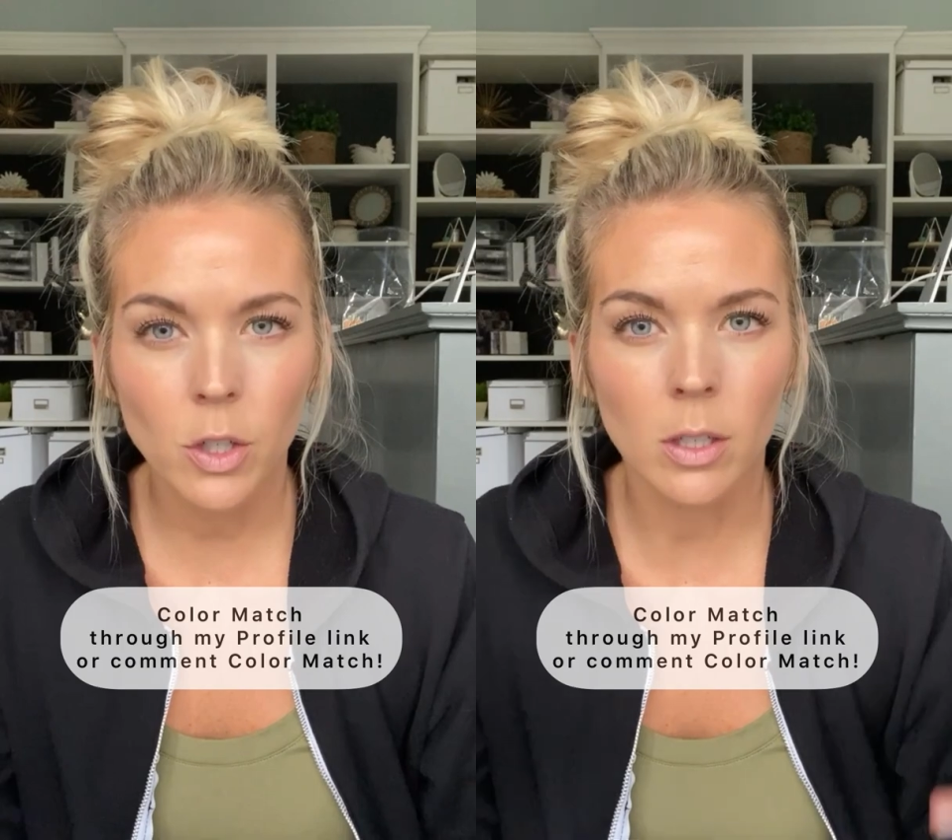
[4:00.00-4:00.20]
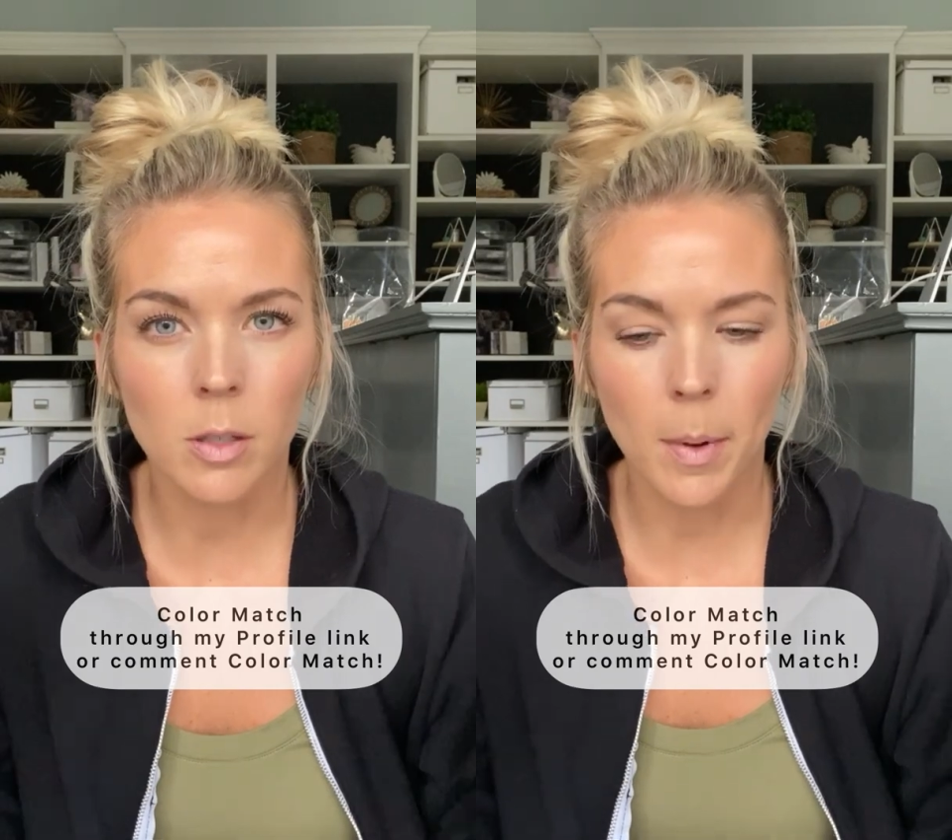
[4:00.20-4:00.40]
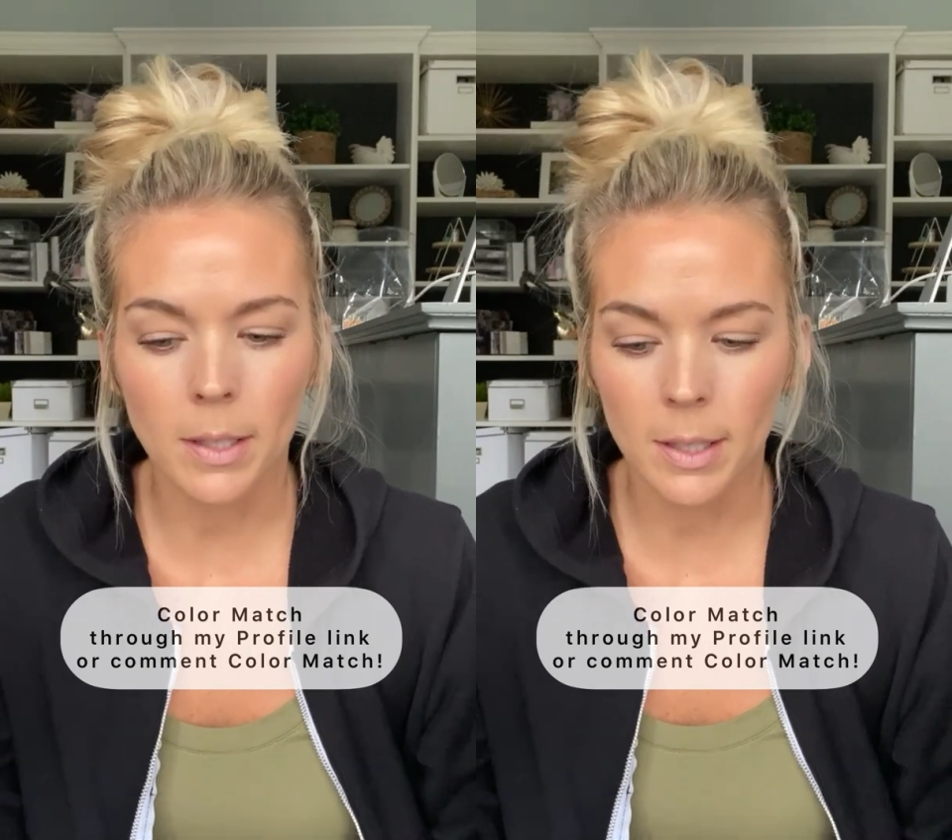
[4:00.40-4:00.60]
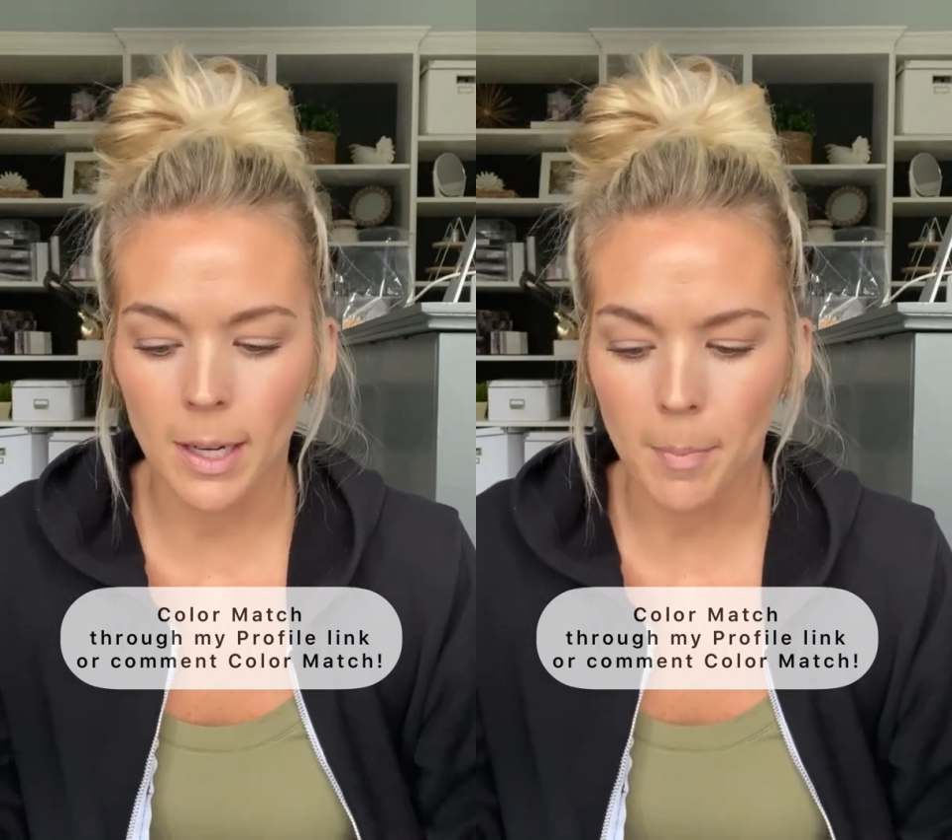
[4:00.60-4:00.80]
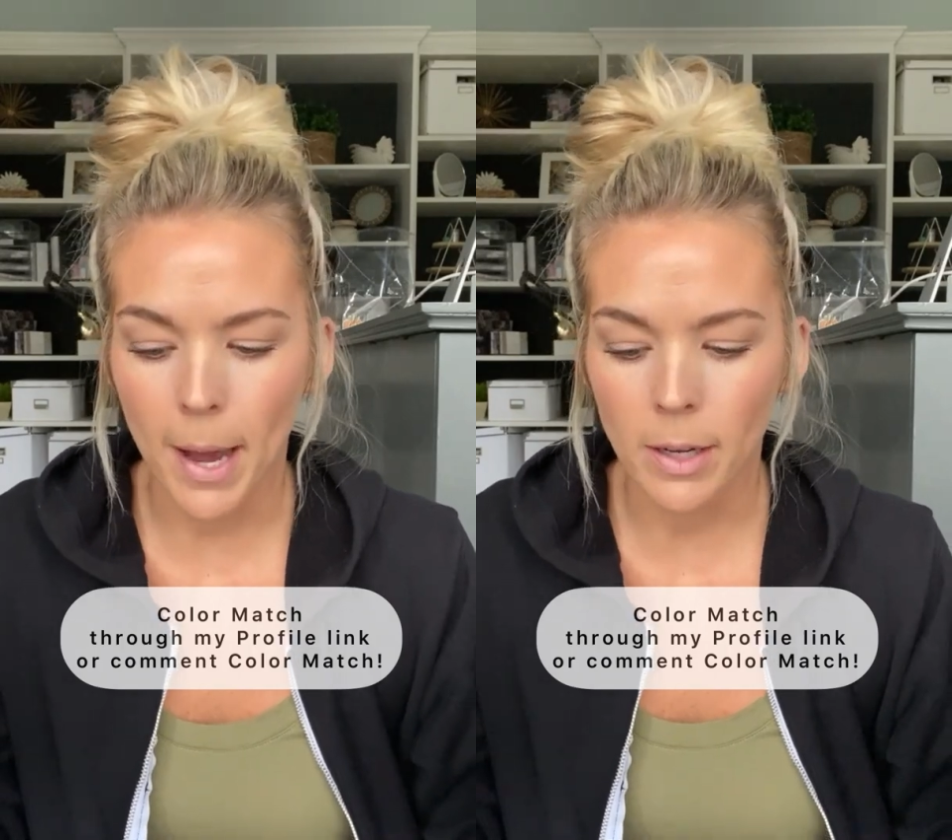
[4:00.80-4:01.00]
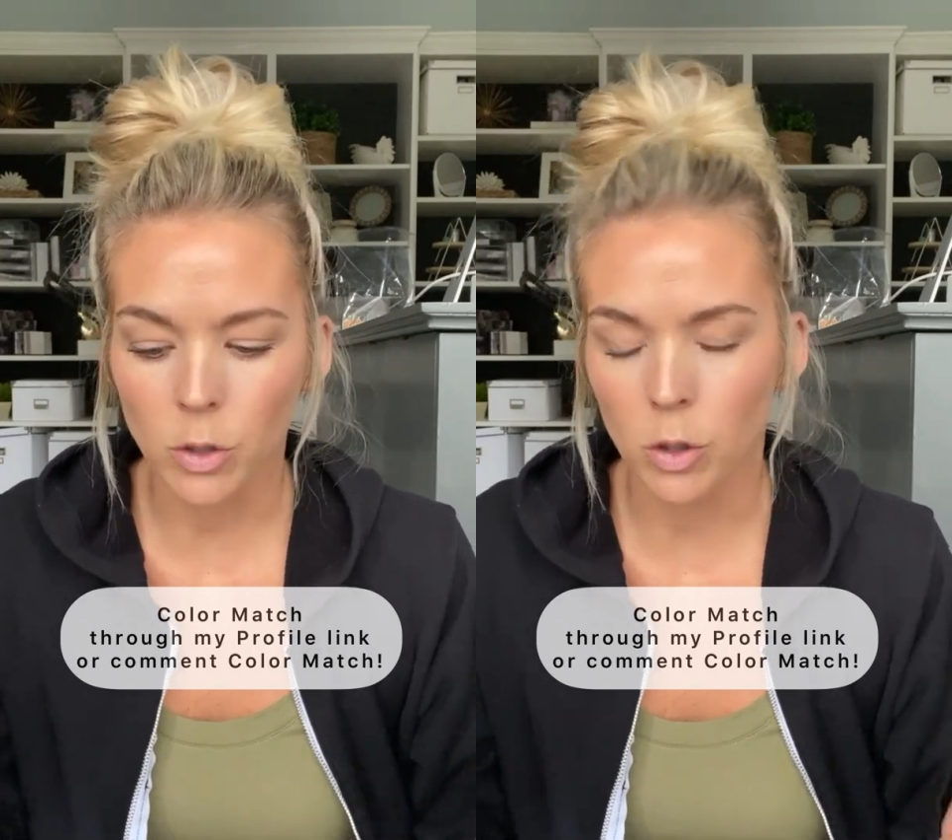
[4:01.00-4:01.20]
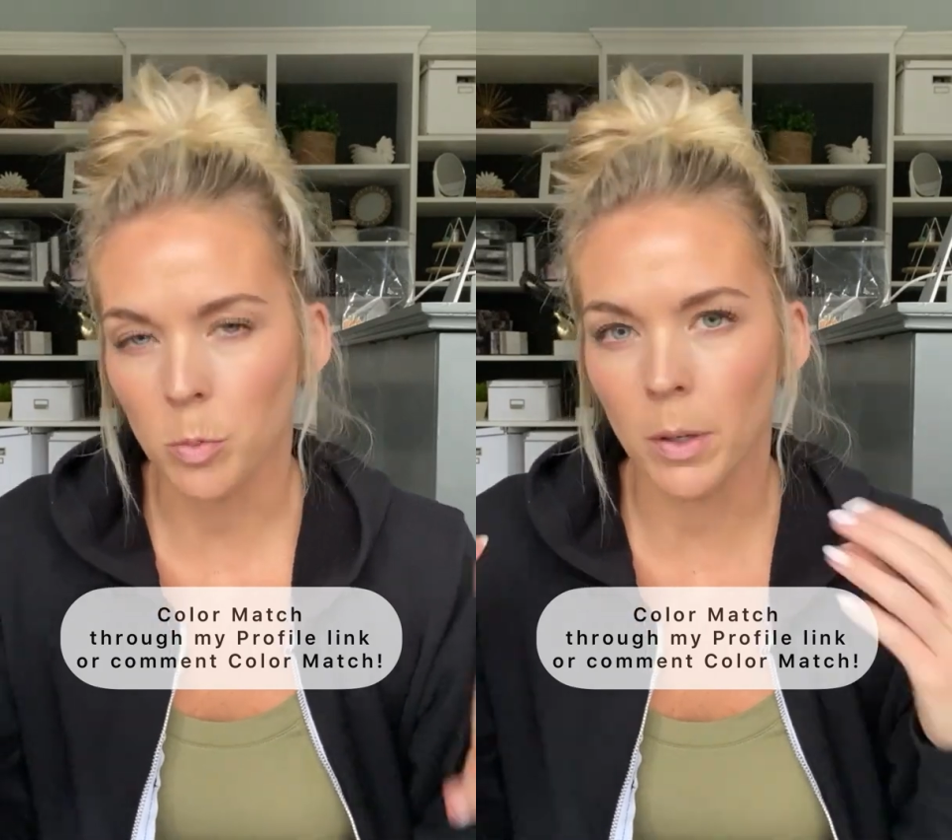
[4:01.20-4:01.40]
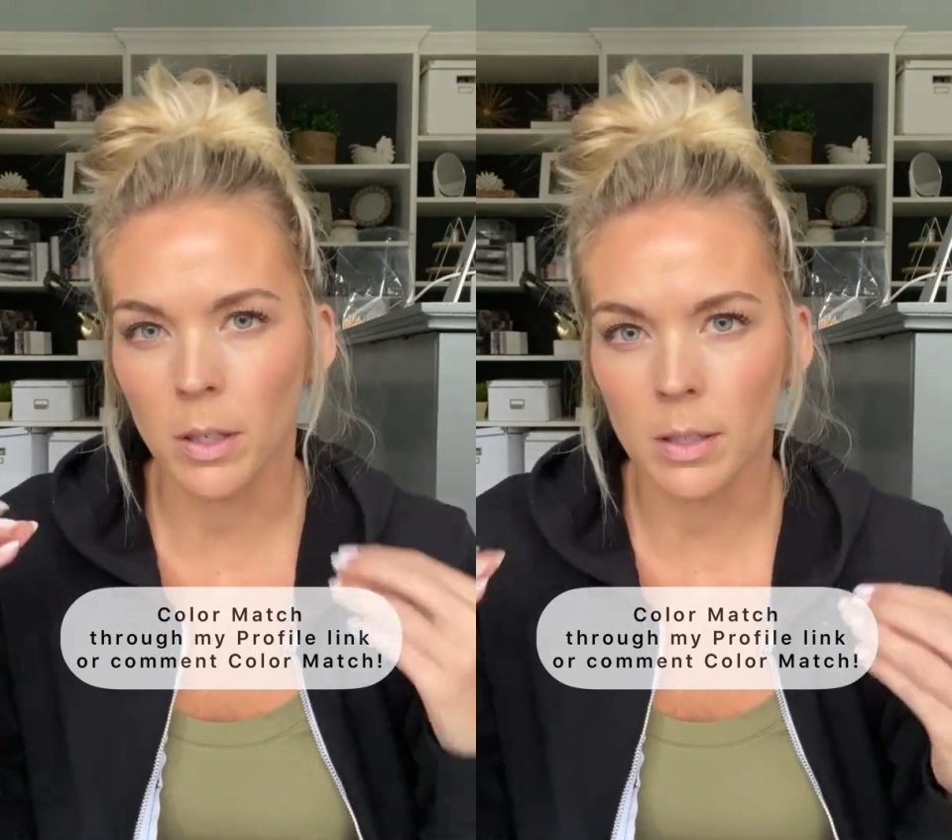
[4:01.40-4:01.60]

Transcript: it's best to get matched just because